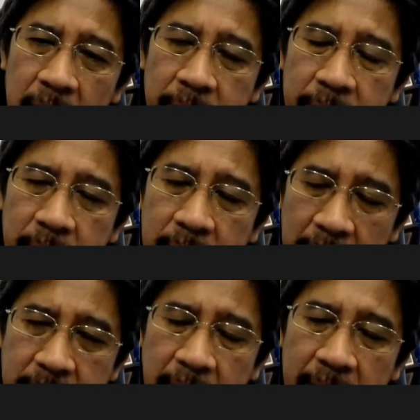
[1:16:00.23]
you know,
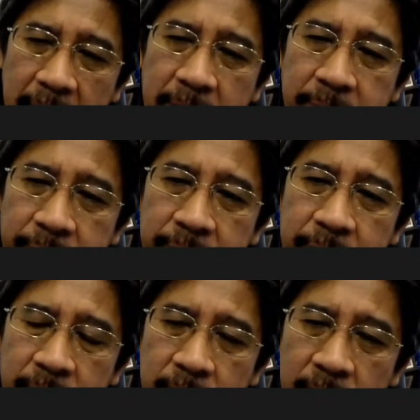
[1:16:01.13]
things like that.
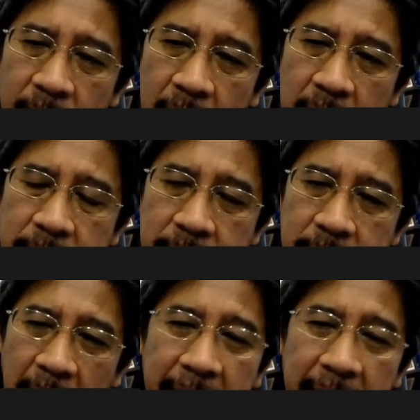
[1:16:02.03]
I